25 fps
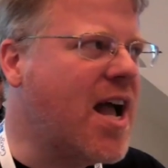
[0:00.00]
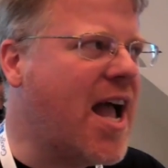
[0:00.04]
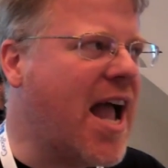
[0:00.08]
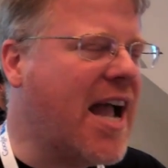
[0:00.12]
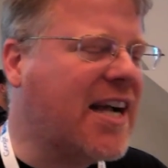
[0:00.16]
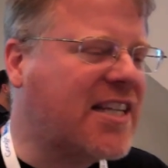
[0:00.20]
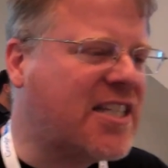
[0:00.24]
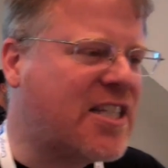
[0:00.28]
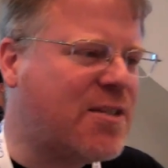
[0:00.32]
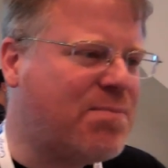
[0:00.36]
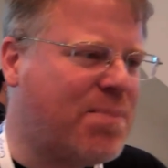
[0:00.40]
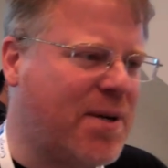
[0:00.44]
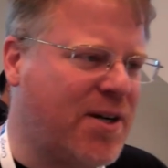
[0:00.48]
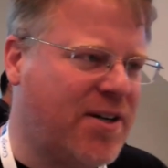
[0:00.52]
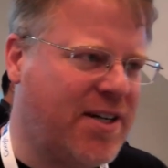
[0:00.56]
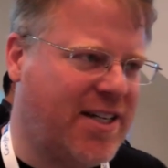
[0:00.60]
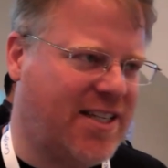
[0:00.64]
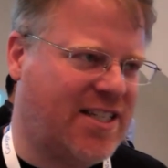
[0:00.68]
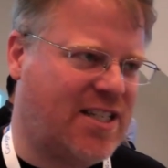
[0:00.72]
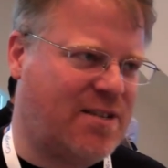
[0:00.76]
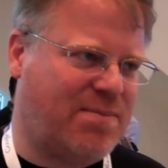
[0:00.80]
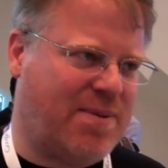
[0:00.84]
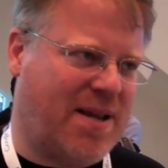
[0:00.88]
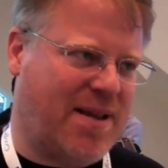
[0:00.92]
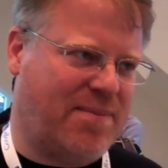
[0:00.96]

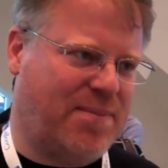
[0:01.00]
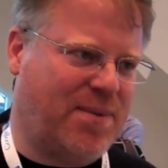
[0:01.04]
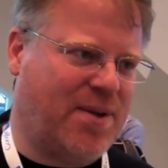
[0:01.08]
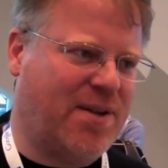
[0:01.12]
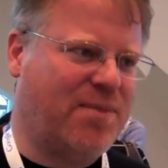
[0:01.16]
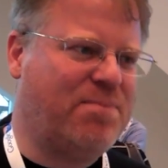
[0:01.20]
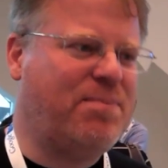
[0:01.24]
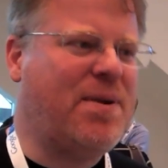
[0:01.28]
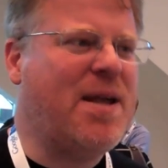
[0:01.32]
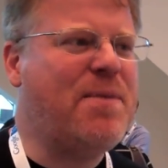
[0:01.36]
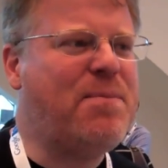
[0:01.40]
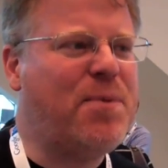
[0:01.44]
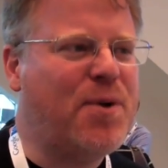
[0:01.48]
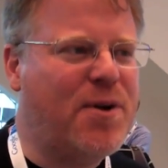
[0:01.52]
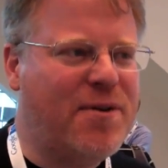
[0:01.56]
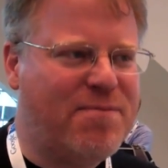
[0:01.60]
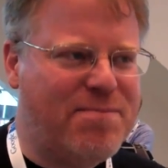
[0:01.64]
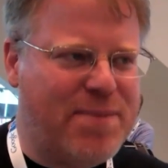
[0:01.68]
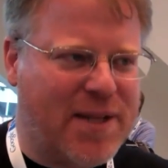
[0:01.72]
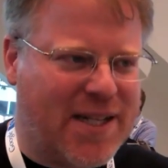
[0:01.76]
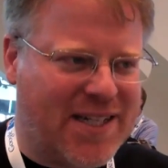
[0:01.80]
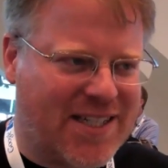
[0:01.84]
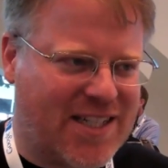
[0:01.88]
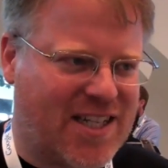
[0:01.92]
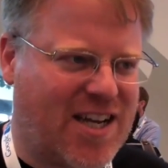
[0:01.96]
Experienced people. People who
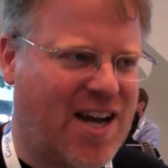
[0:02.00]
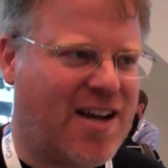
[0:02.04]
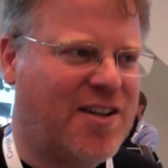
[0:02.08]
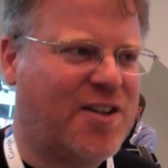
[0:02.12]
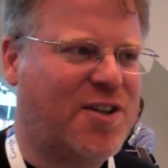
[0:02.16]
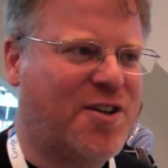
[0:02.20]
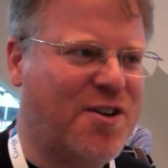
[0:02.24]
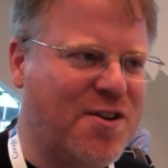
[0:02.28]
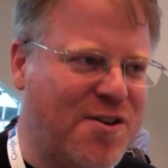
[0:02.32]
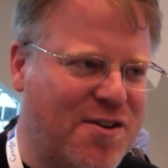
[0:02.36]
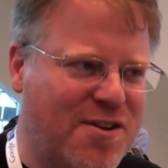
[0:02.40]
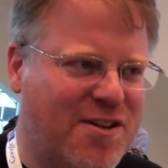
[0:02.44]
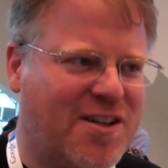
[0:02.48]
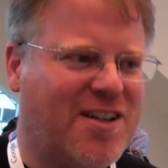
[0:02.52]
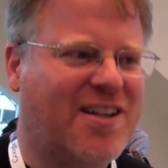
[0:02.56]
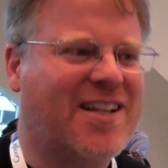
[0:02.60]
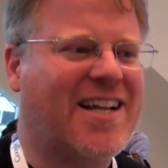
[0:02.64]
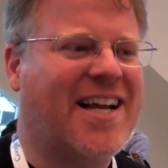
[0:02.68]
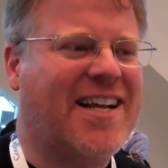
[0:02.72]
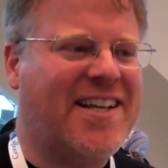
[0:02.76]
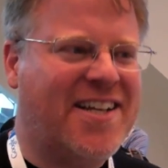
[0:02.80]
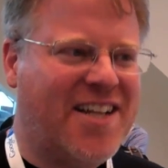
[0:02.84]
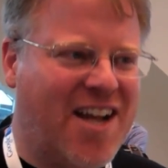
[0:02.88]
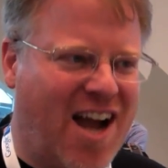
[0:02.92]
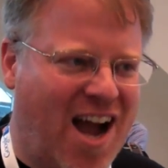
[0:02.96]
built Google
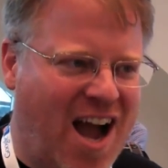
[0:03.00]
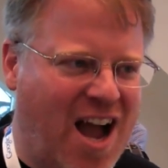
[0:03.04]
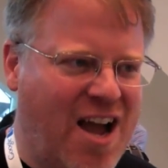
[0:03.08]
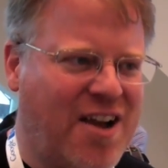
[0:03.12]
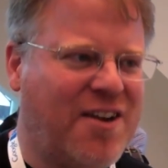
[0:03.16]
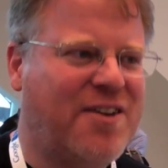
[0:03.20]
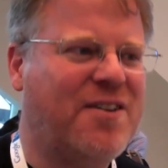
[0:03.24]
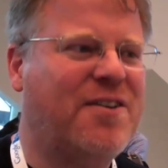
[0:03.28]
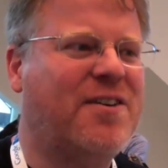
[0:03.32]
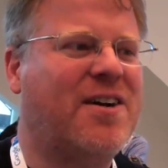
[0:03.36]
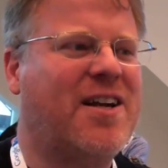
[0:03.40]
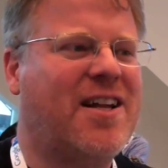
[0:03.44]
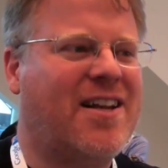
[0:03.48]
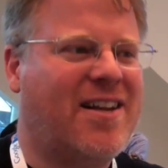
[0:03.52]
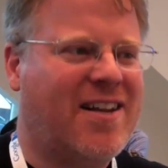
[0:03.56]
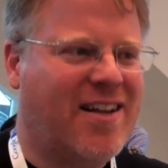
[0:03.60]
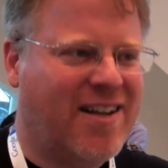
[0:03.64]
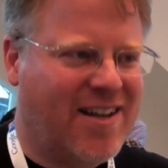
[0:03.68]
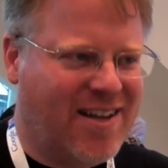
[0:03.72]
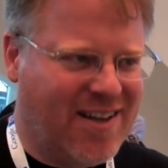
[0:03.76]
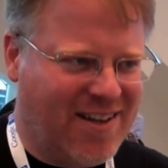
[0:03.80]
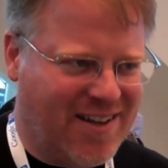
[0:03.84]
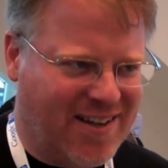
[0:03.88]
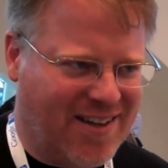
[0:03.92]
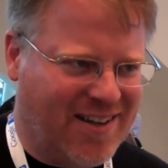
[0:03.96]
and Yahoo and
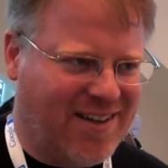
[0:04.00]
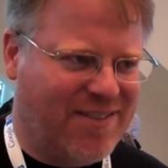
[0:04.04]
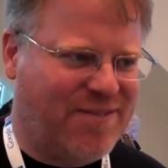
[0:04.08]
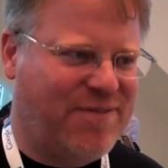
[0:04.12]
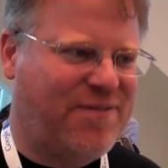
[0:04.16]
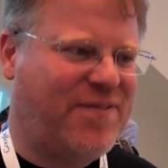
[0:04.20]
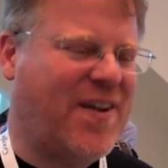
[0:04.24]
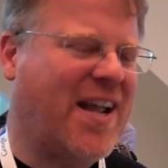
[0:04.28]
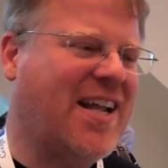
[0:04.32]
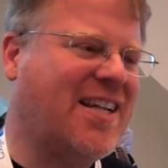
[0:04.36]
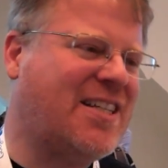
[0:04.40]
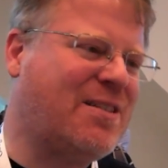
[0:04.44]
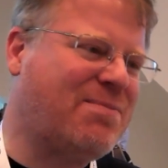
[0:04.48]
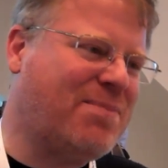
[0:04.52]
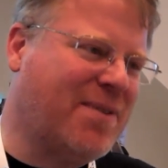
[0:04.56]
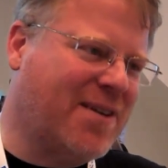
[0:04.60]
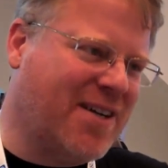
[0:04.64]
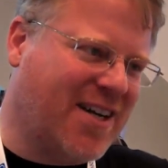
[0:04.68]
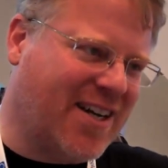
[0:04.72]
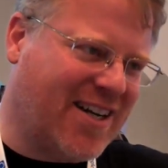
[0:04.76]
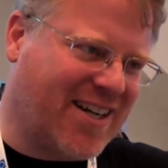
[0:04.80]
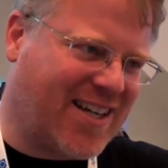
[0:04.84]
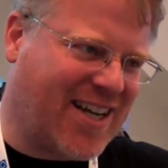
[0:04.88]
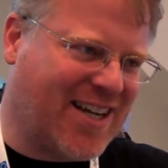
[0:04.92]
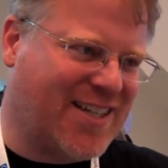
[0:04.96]

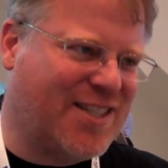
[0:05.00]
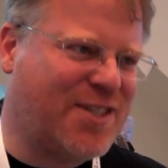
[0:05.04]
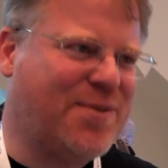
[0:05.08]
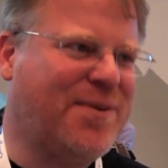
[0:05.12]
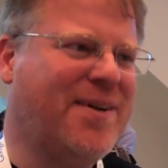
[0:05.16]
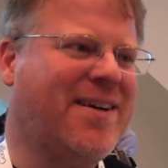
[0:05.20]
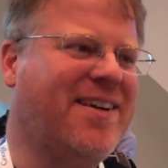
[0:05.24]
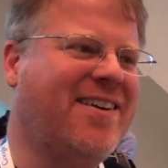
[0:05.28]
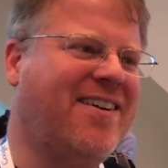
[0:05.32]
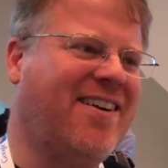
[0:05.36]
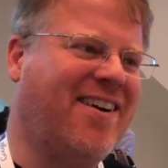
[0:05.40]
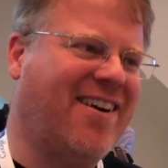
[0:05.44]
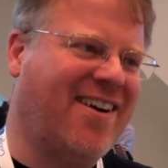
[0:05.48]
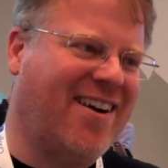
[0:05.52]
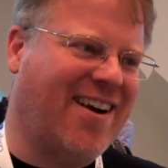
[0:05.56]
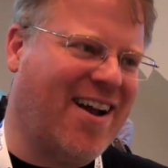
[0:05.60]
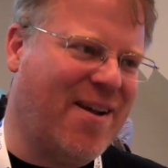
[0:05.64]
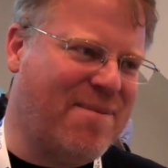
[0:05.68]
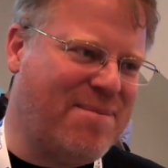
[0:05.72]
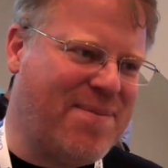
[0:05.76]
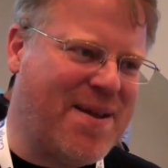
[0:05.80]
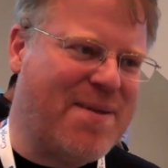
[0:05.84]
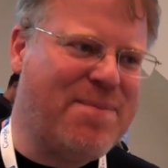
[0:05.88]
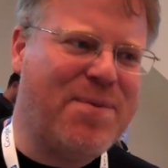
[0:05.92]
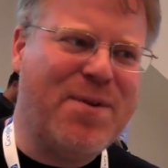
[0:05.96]
Facebook and Twitter.
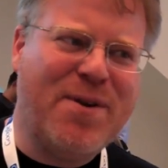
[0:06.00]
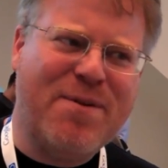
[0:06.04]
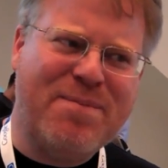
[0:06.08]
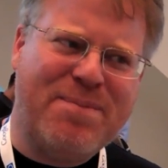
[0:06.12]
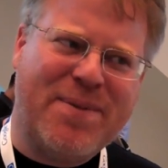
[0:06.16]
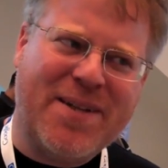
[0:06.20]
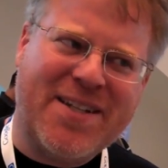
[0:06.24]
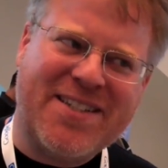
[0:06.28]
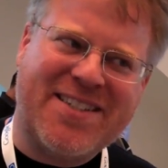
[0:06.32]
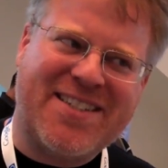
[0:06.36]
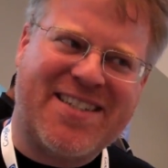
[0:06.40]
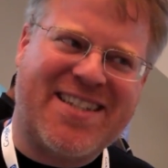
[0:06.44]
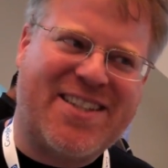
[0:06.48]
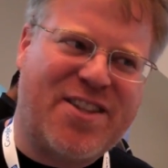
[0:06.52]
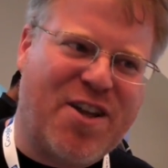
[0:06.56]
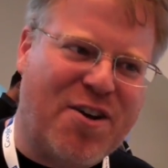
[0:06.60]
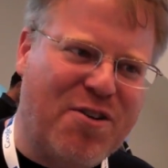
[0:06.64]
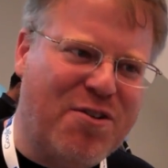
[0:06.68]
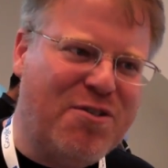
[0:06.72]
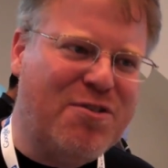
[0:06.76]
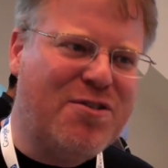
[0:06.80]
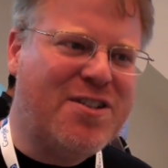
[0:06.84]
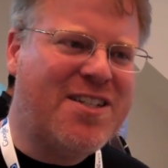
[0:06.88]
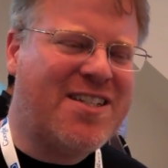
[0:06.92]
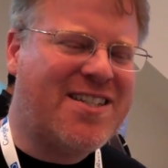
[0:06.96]
People who built
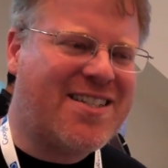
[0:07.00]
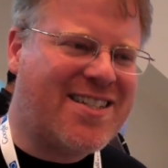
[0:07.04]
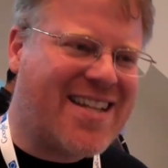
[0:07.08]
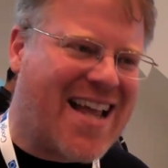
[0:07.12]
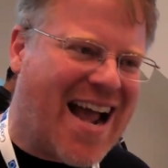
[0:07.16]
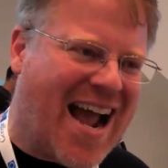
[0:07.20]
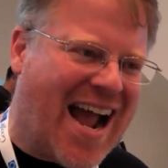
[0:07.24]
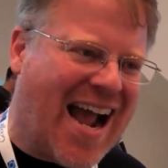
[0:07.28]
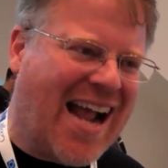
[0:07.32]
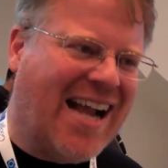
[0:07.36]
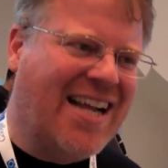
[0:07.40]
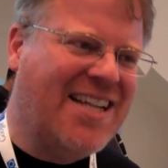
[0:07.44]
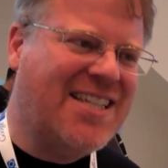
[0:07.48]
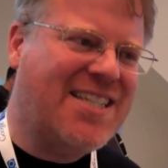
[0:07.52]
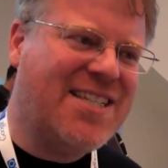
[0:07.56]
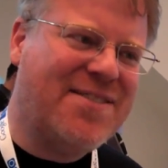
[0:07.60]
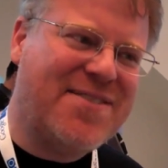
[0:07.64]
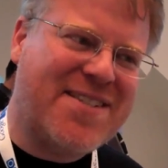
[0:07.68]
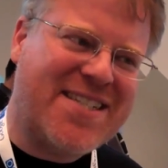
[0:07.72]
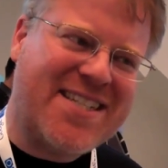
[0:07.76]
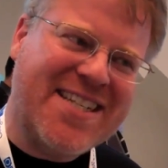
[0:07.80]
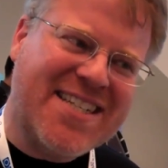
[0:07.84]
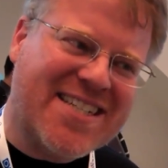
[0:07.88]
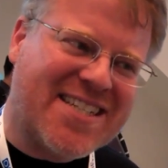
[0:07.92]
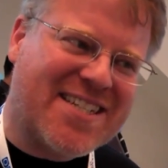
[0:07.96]
those kinds of
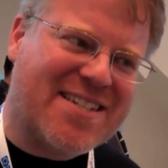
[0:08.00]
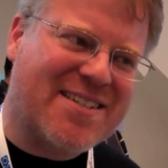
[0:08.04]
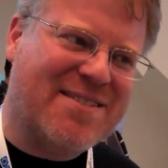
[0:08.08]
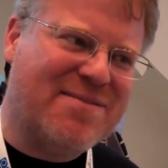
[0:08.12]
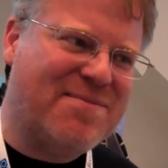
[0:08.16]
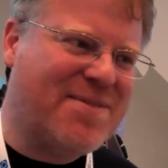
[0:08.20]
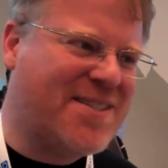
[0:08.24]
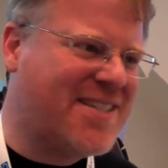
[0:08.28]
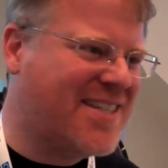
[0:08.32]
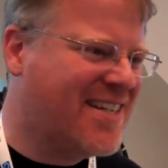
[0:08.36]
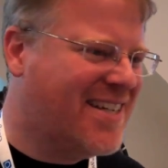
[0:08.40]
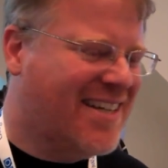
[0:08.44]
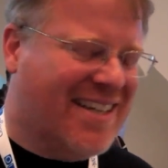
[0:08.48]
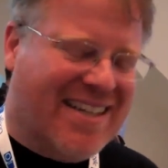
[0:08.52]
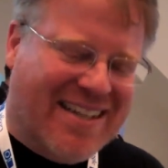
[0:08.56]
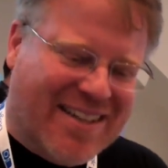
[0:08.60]
systems.